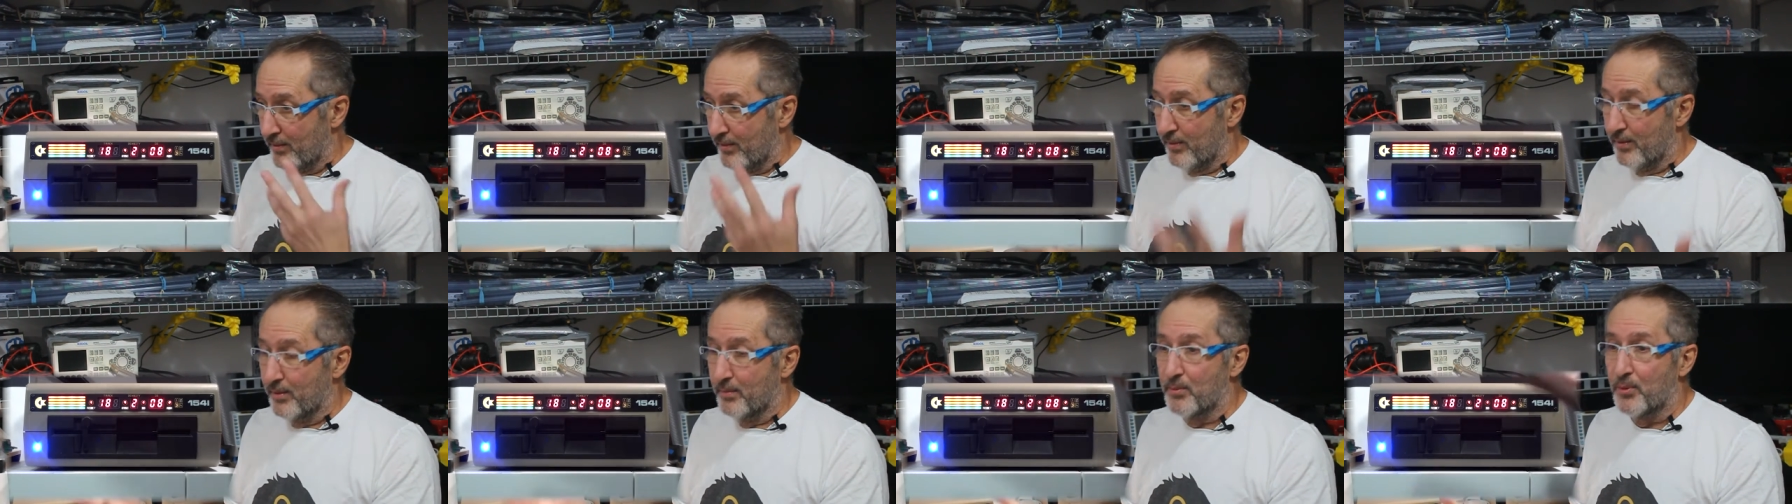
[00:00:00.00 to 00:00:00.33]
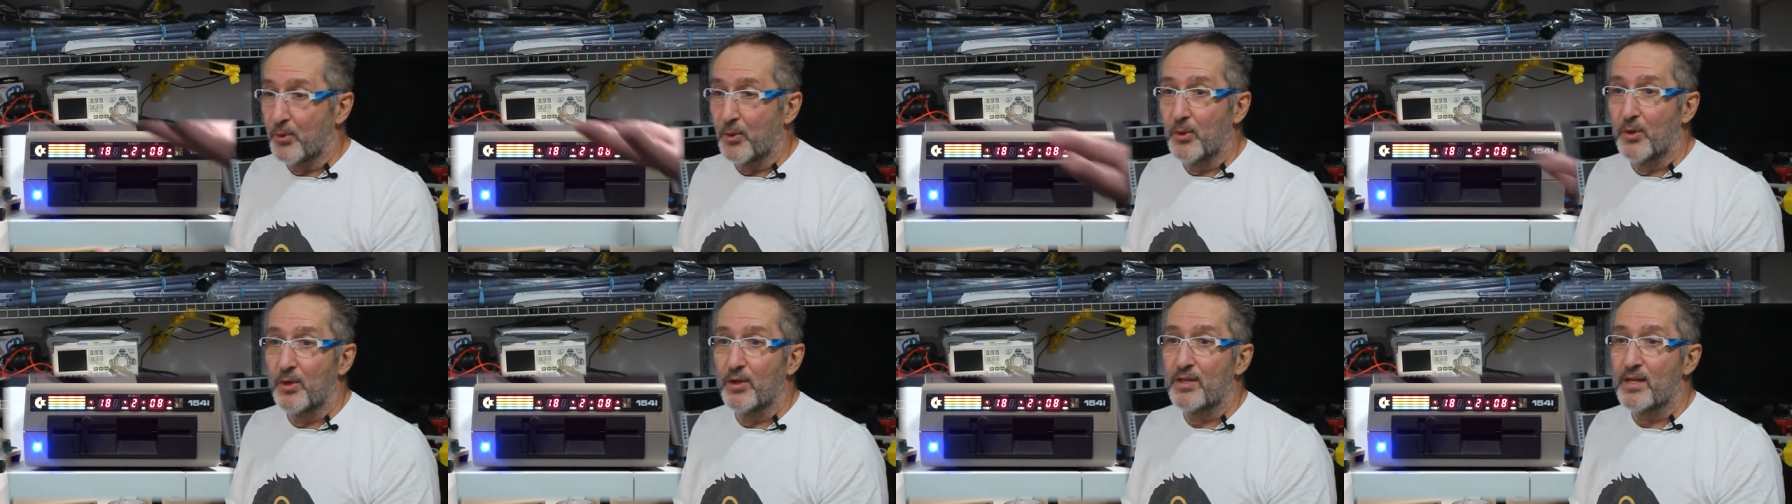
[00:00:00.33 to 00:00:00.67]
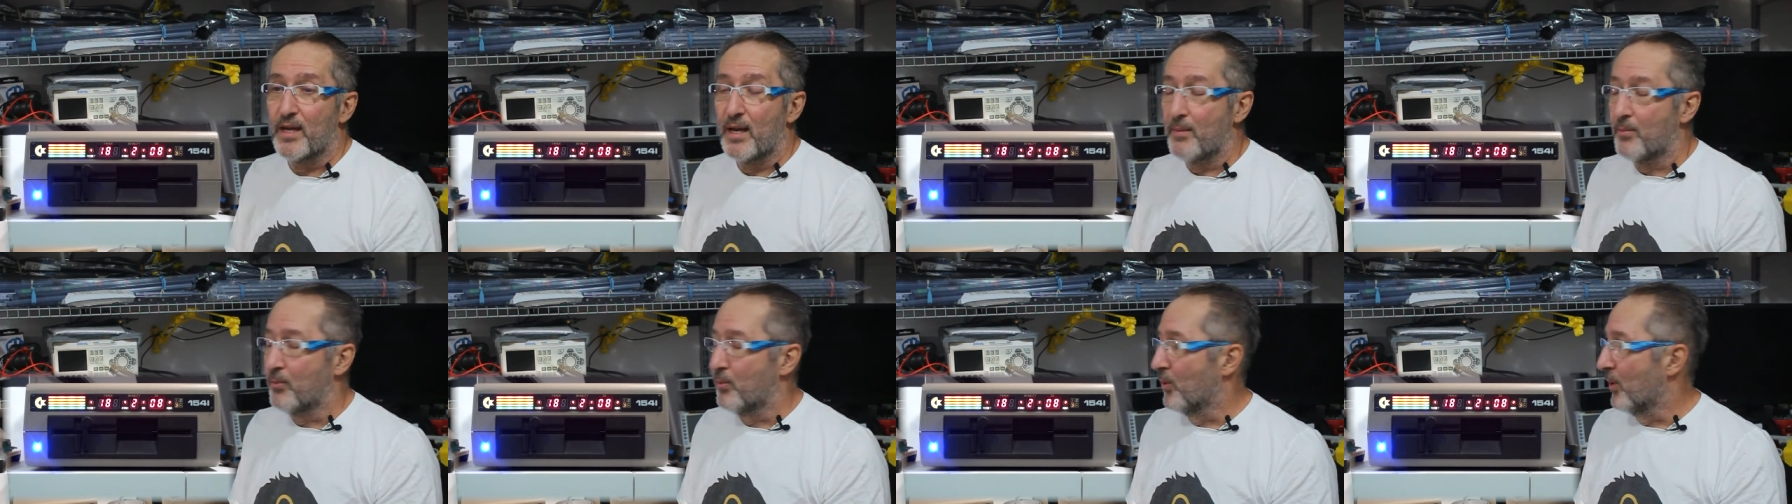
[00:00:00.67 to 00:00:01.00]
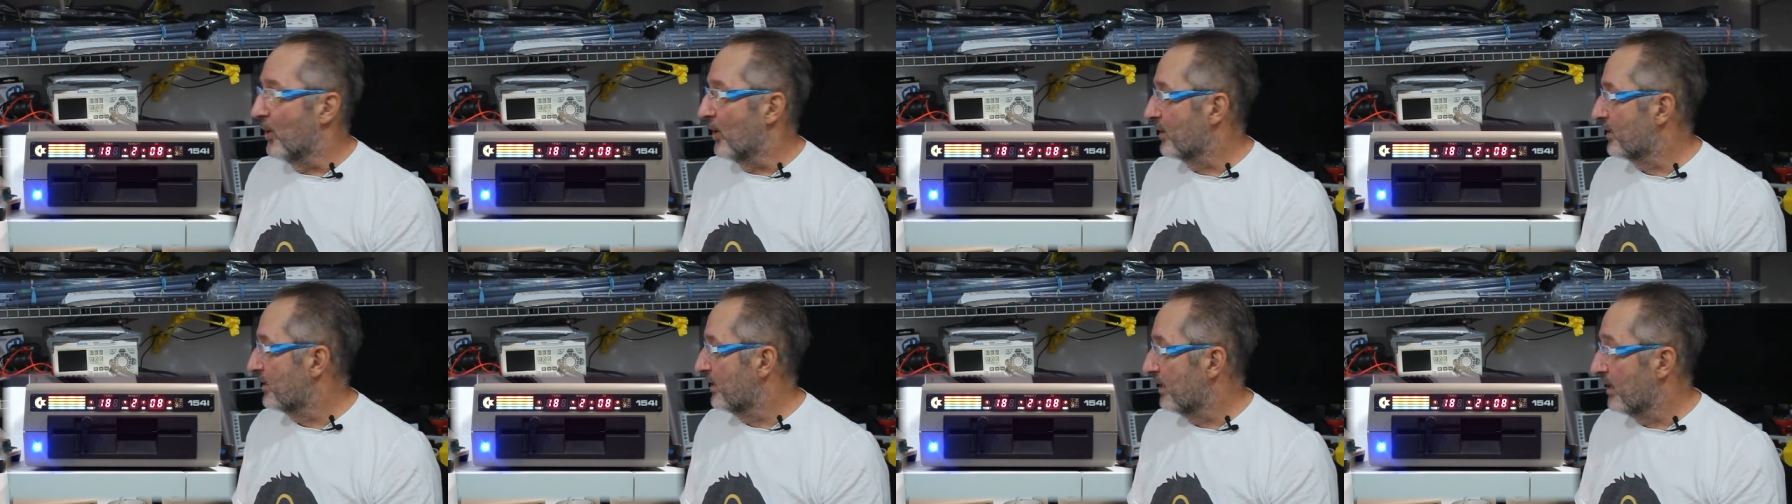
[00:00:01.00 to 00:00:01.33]
the prototype
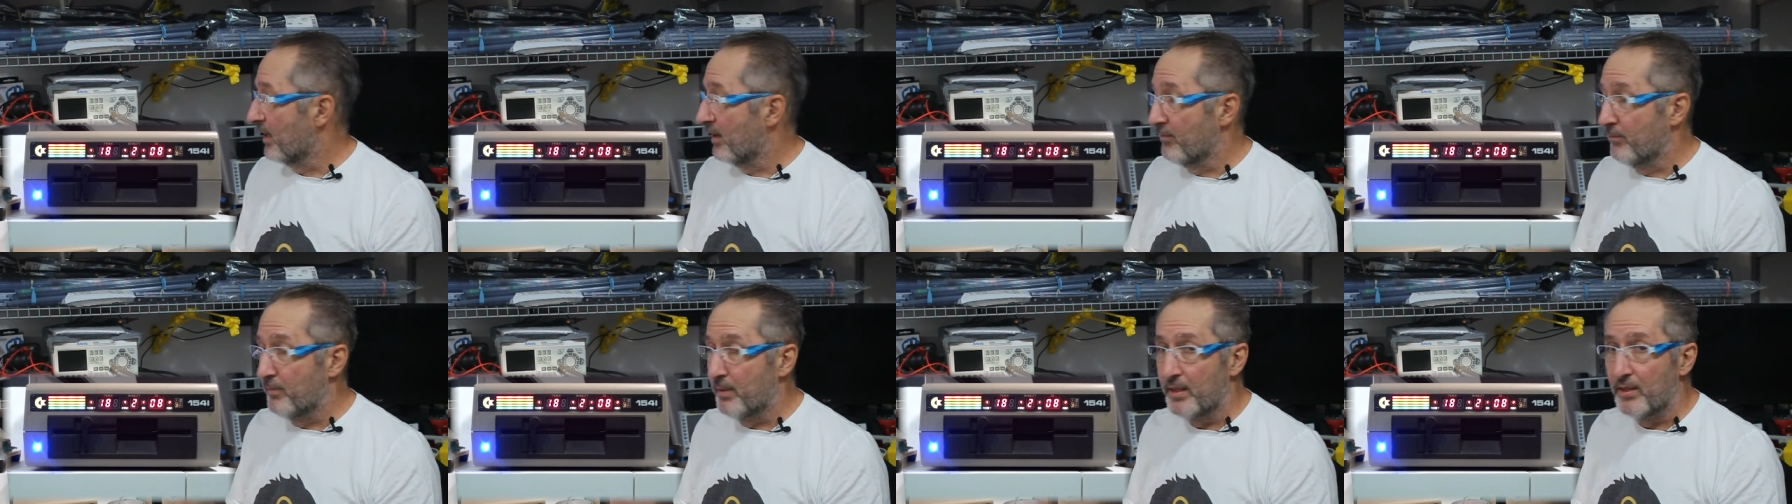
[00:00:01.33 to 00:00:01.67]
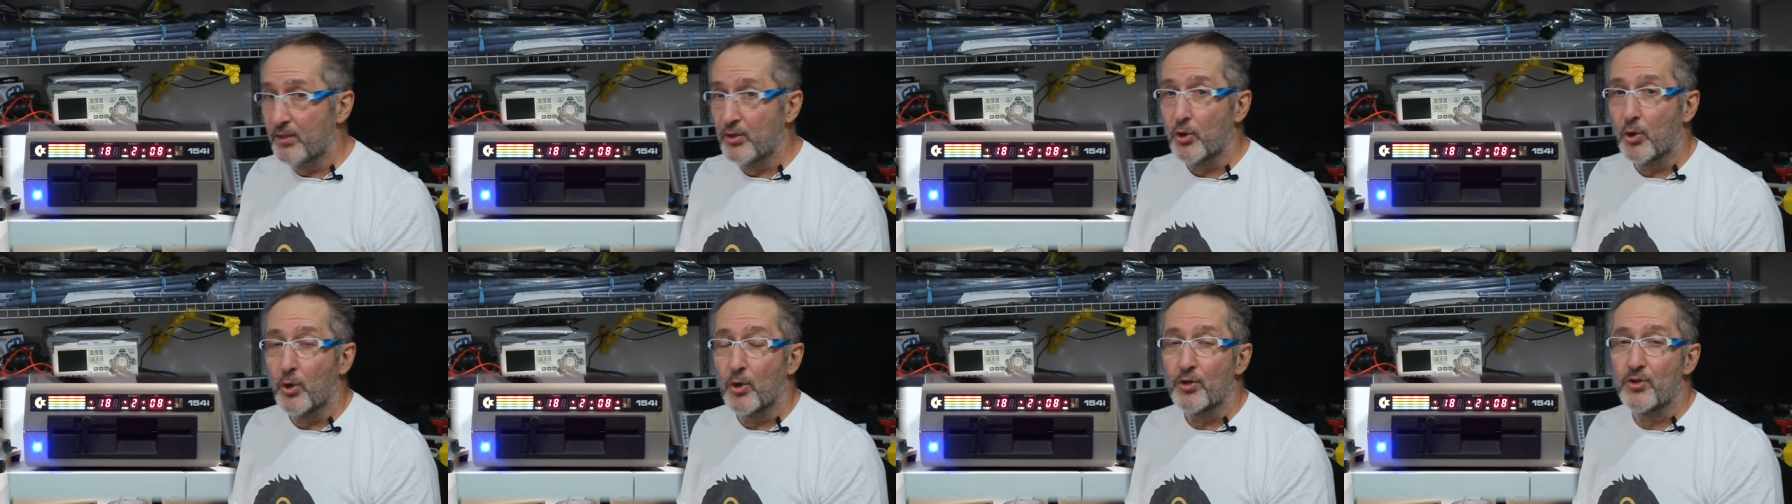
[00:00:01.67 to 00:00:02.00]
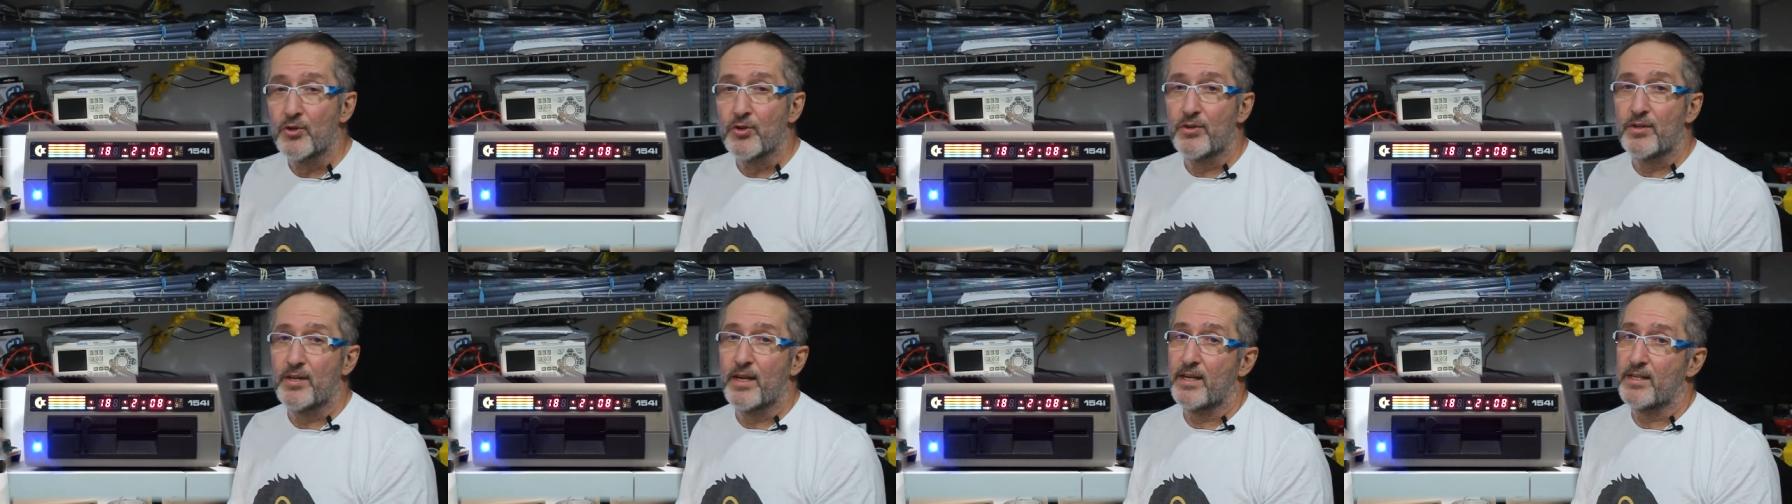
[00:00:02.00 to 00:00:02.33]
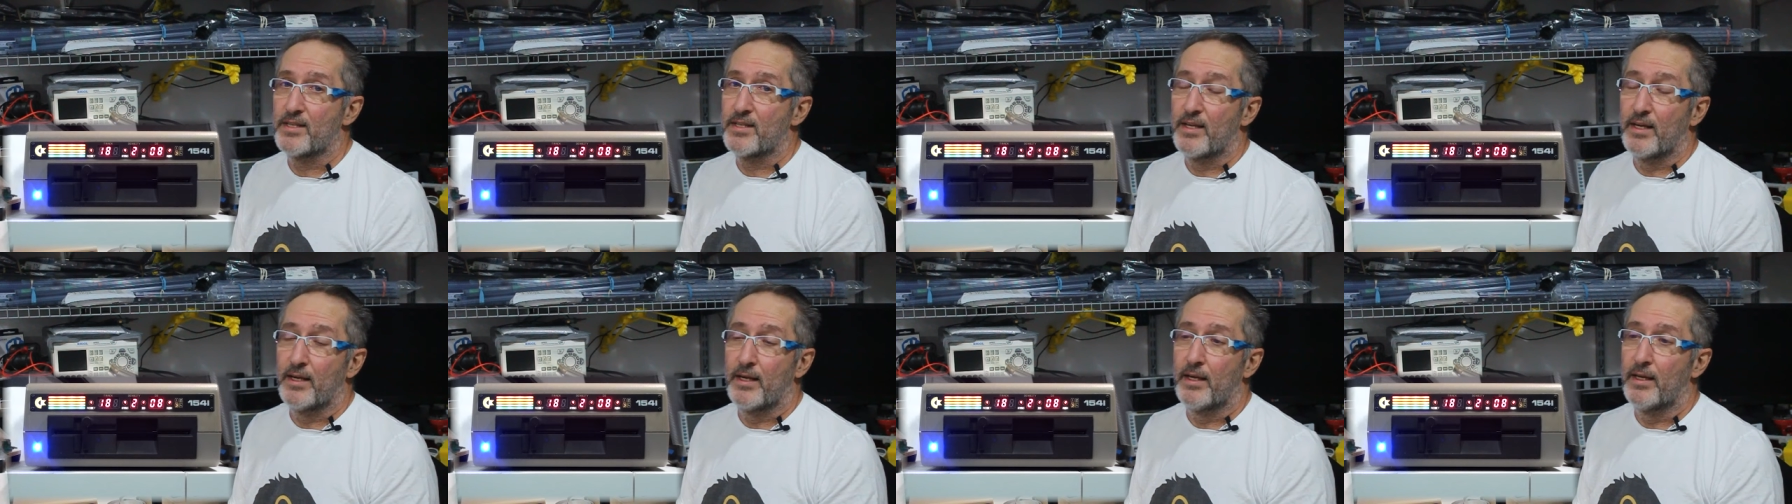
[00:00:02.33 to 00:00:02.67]
worked, and I've been torture
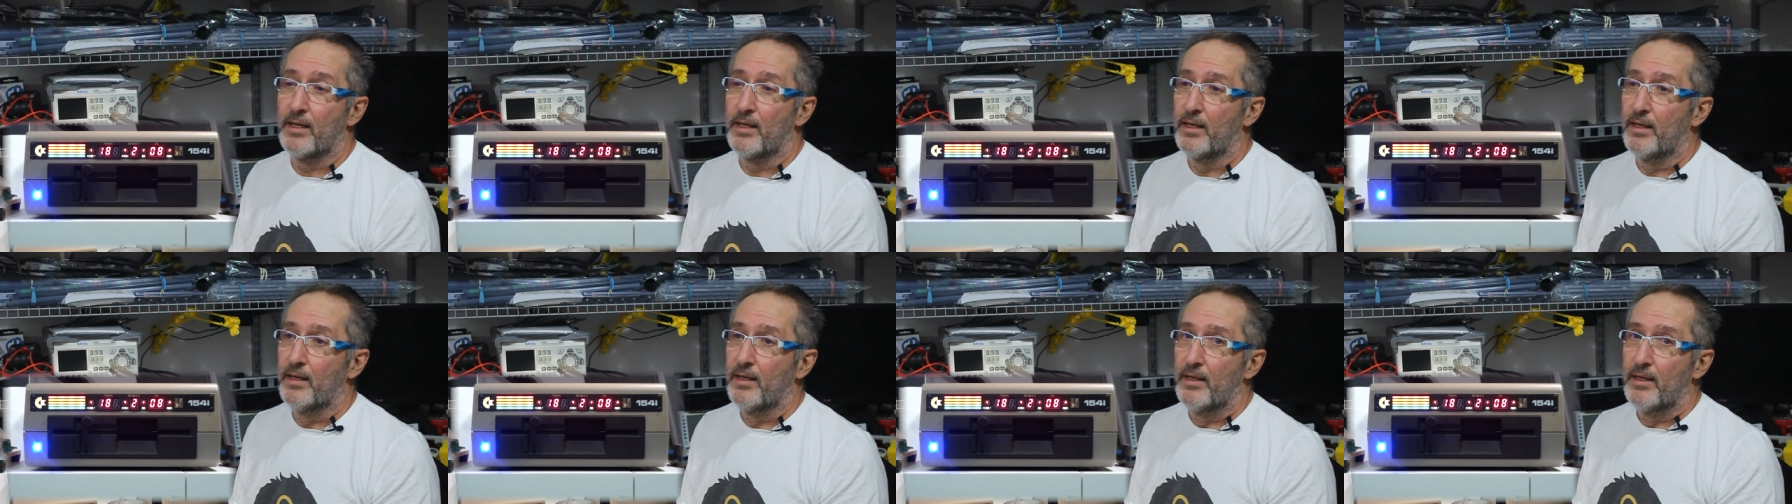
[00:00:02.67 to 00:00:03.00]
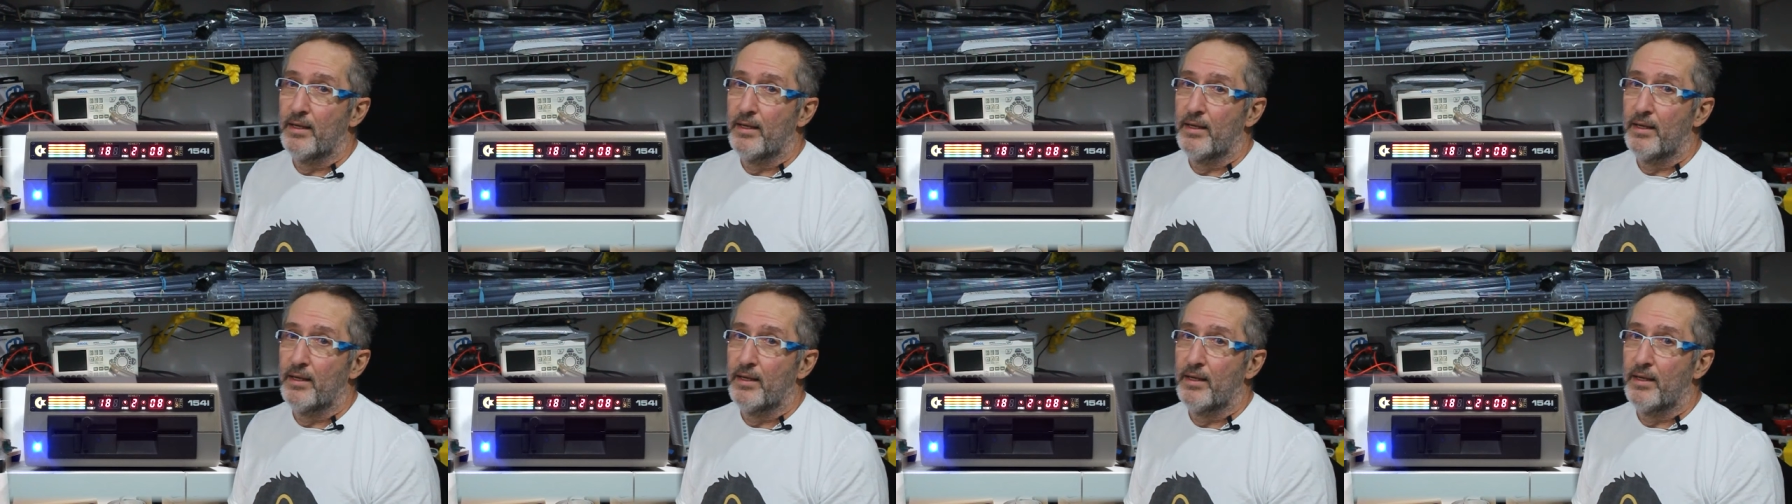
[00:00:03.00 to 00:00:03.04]
testing it